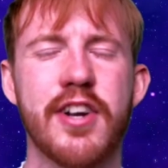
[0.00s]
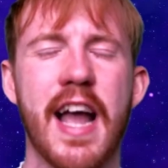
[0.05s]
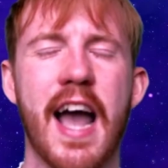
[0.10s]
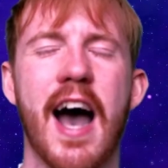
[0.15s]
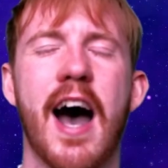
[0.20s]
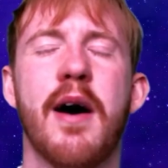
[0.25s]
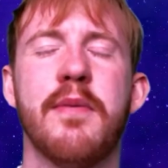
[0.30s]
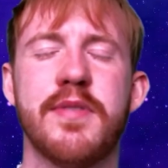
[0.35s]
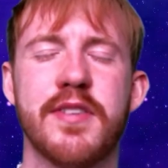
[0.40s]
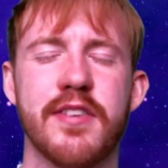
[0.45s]

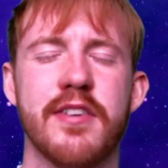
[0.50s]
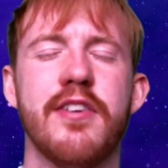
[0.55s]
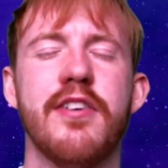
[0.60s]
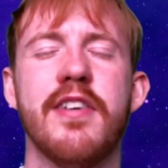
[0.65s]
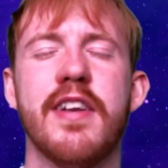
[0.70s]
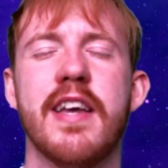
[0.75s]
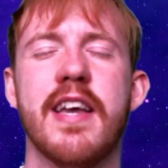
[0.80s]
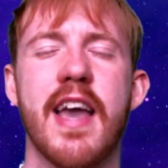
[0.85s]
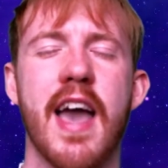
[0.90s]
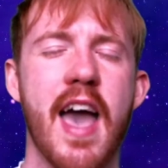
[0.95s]

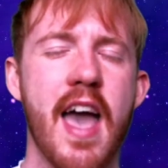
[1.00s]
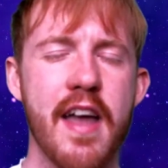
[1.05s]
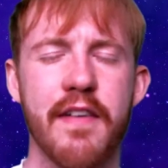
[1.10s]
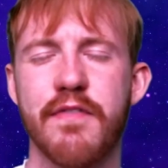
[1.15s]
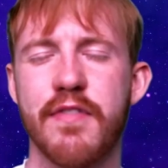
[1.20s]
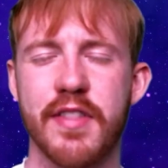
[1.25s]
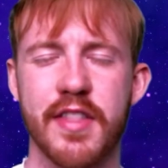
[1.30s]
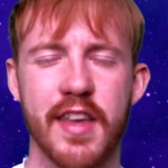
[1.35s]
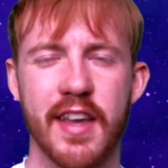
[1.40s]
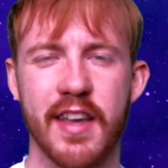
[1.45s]
absolutely
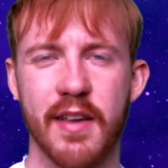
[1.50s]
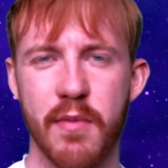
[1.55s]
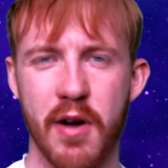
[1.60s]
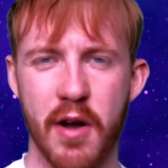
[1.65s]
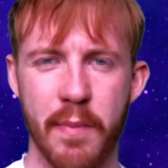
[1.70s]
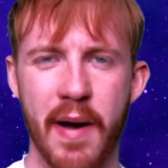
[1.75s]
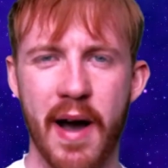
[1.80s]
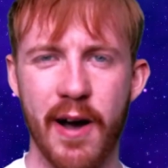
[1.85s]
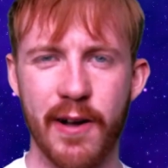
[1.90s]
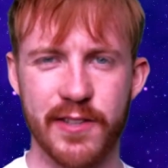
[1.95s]
everything in my
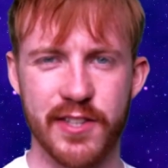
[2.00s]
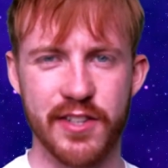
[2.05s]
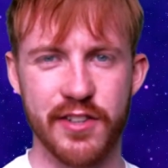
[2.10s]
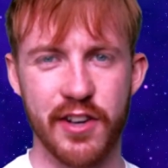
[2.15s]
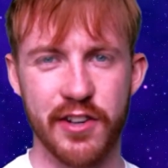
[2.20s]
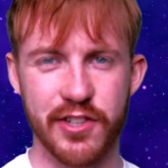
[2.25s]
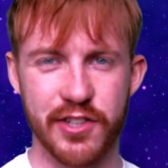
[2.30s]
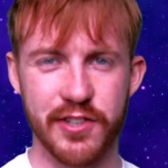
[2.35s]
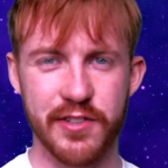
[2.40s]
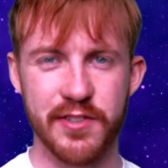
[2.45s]
power to
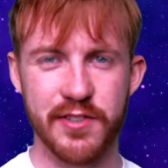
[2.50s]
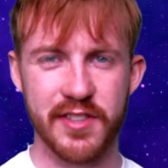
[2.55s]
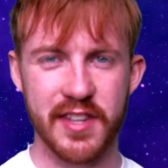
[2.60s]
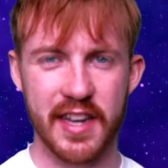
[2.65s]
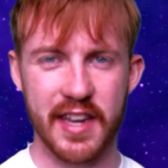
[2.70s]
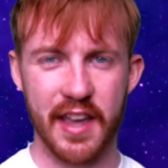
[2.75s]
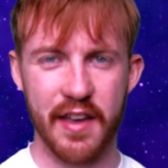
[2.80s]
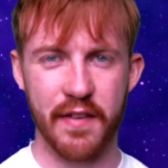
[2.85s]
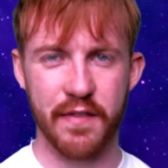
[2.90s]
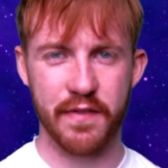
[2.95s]
not choose the
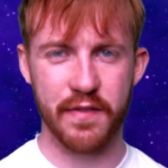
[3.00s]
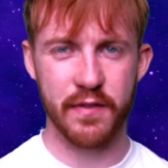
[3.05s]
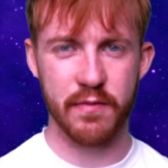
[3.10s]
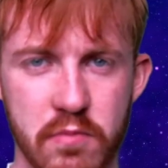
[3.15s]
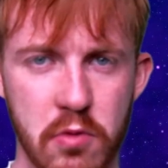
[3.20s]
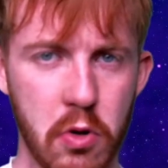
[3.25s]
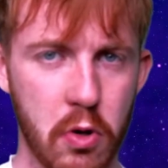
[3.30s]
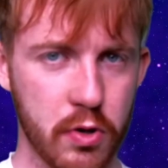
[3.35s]
GIF, or